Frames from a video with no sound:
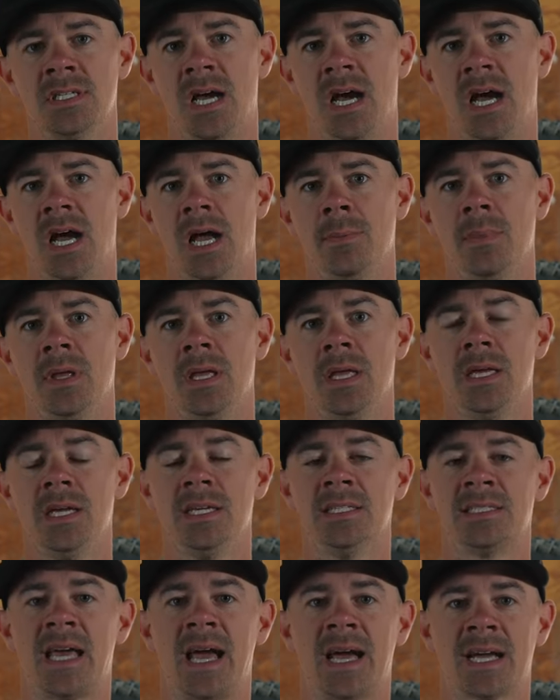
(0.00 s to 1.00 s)
time
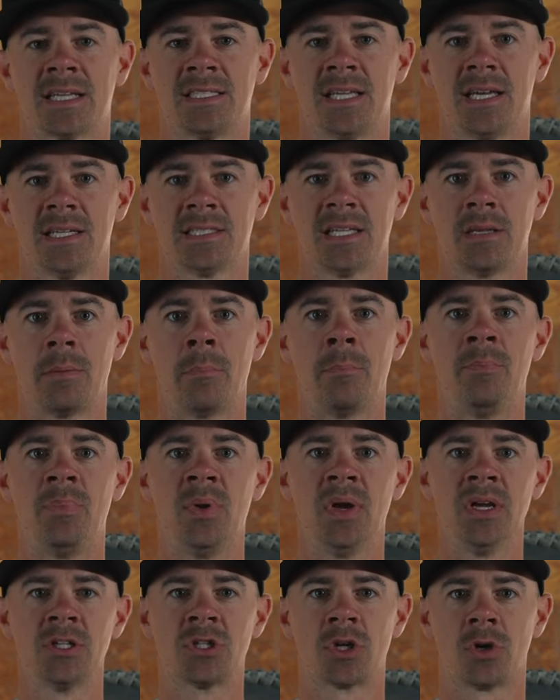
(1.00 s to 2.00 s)
is accessing
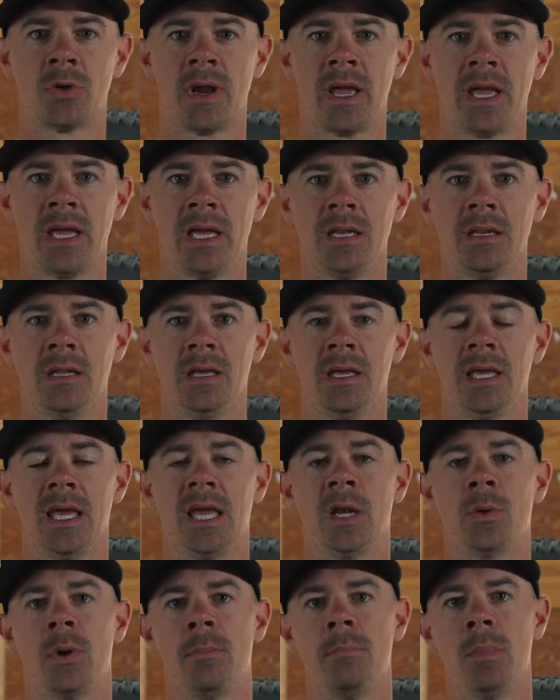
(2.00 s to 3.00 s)
big terrain
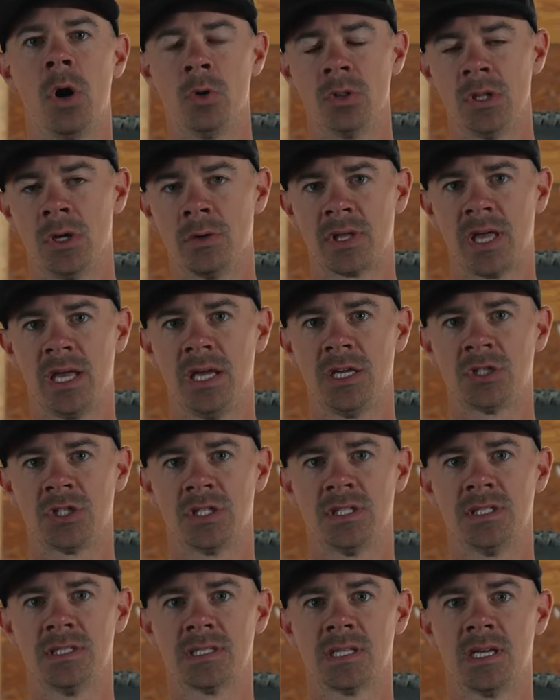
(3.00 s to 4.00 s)
in remote
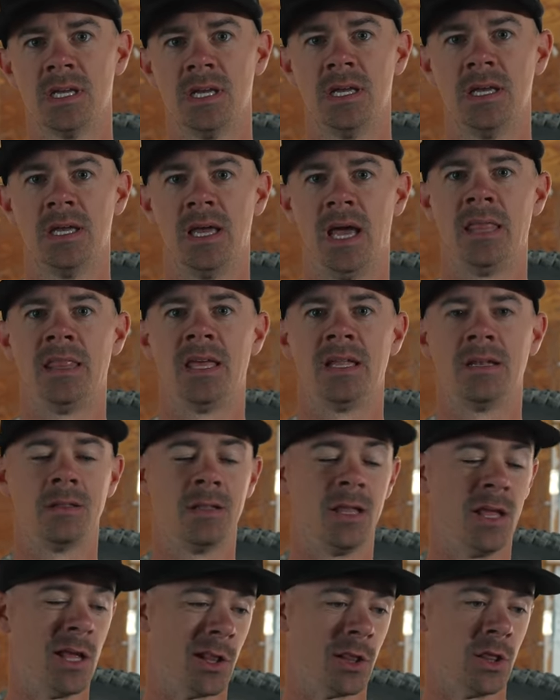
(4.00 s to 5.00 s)
locations and
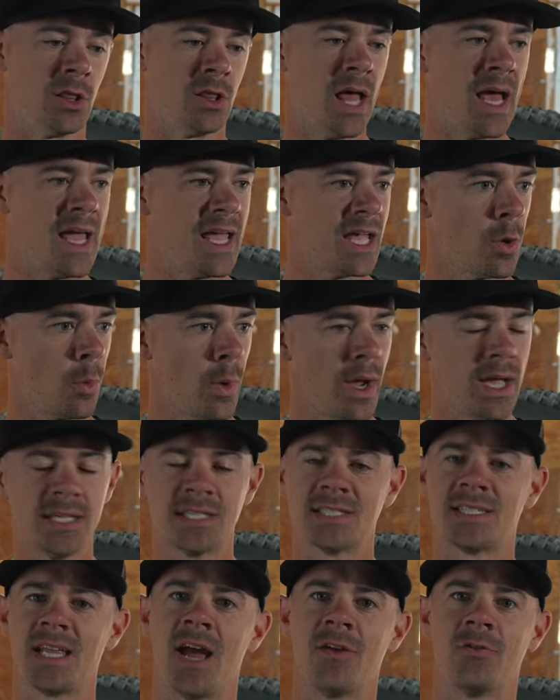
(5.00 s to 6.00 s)
then laying
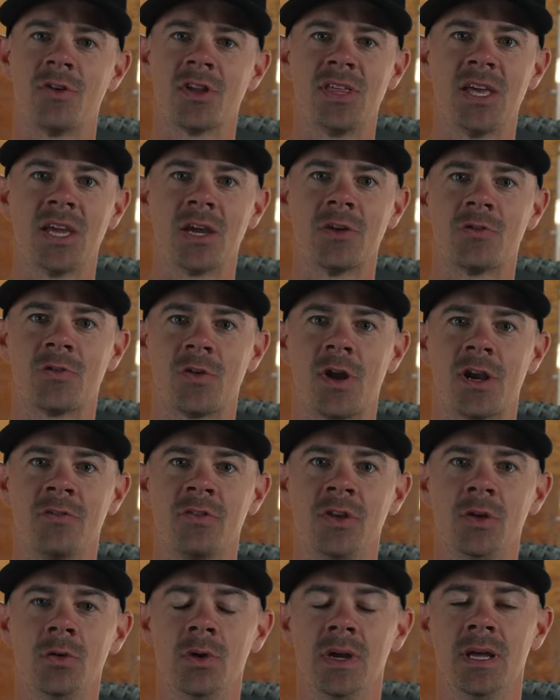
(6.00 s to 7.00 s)
waste to everything in front of
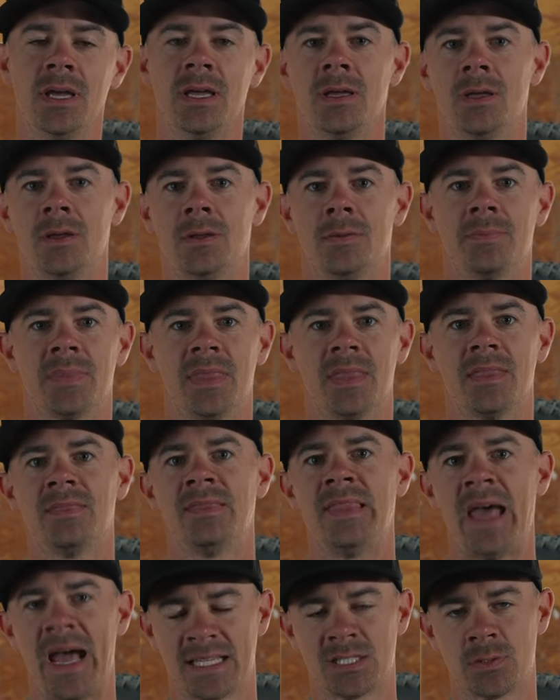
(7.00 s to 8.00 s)
you,
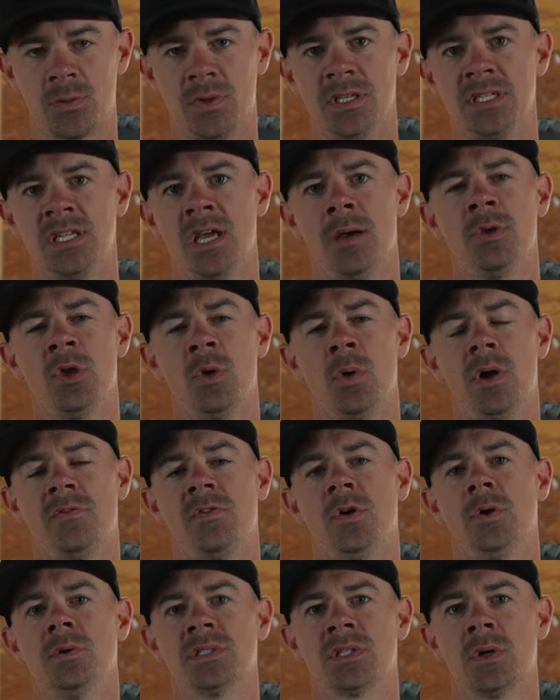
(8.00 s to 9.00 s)
that's where the
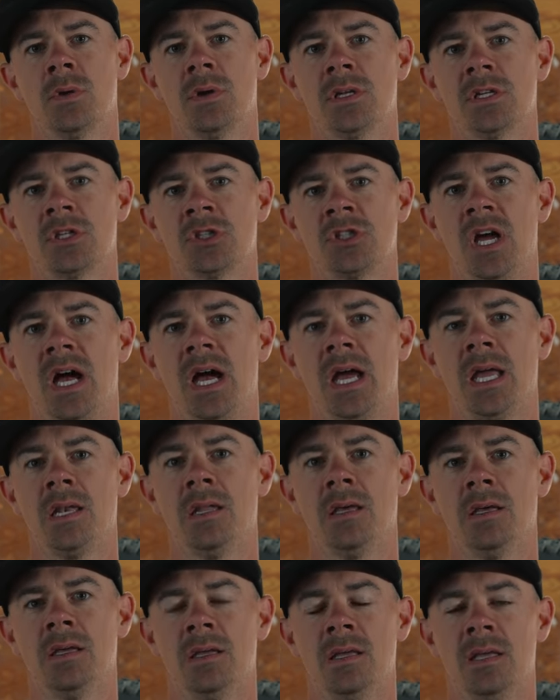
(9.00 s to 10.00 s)
WFO is going to
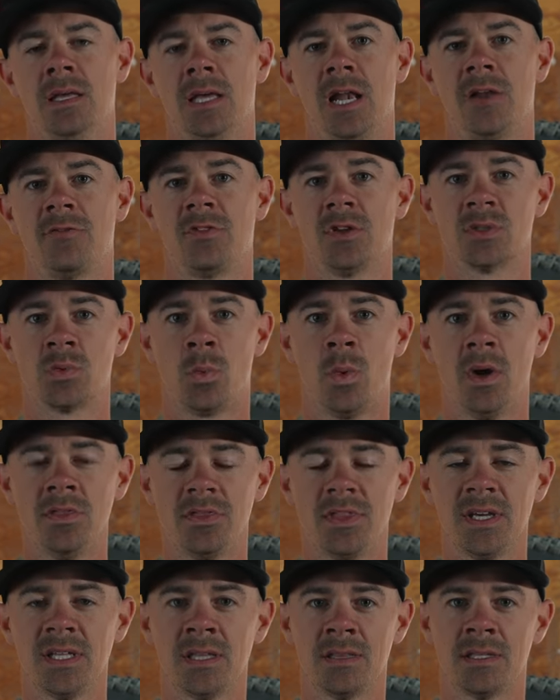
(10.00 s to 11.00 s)
shine. And if there's one
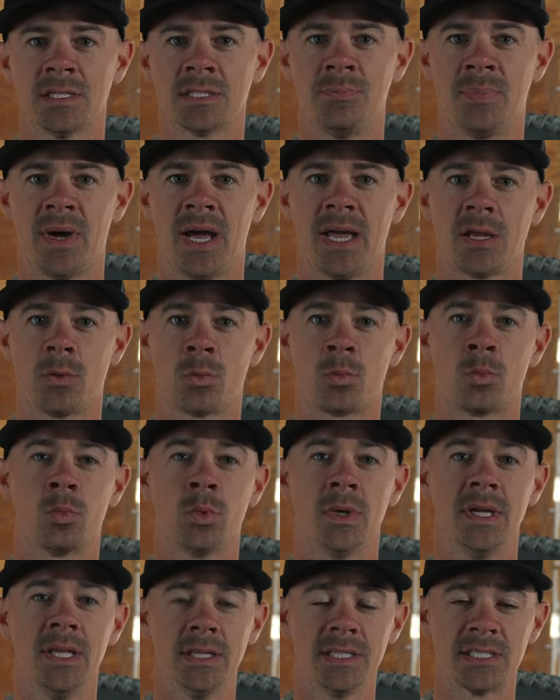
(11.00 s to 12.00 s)
thing that this bike
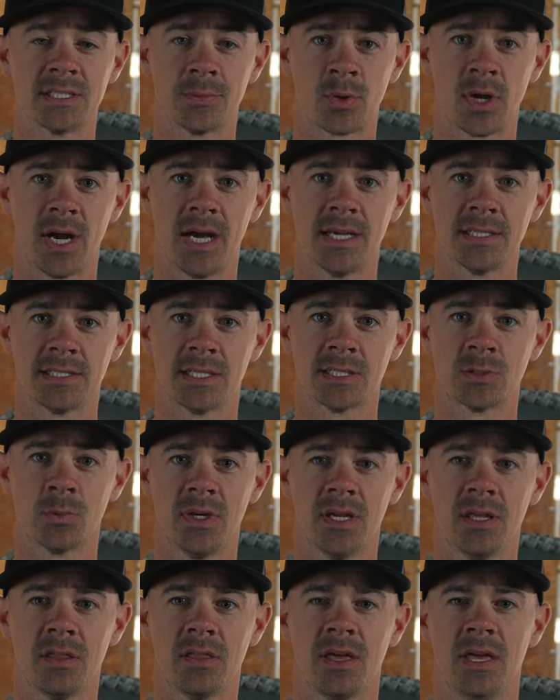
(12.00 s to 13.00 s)
really surprised us
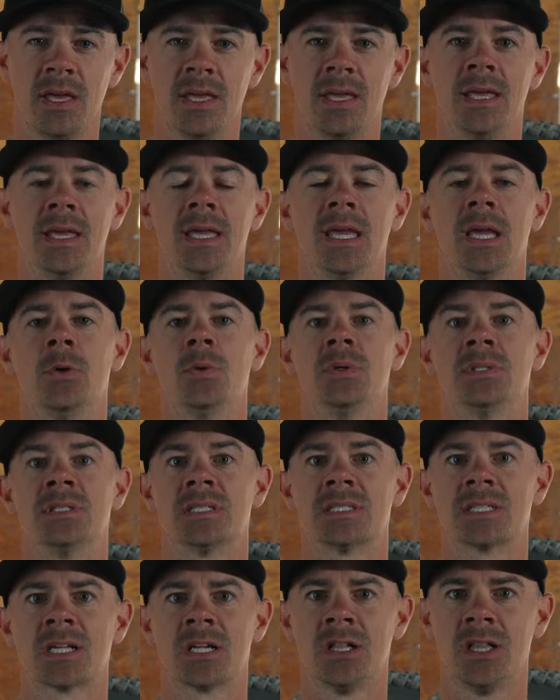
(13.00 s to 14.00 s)
with, it was
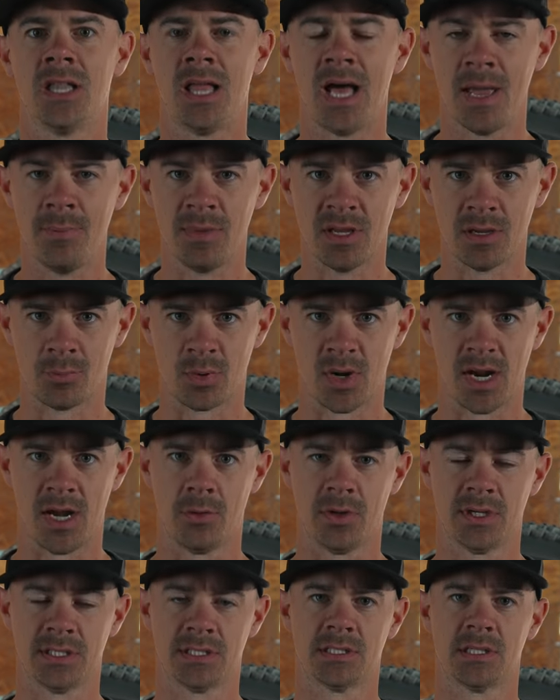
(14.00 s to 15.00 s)
its climbing
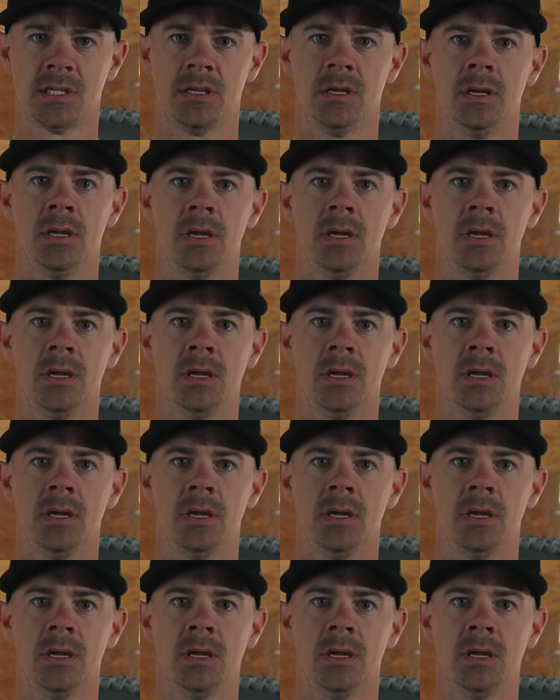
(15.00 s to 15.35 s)
prowess.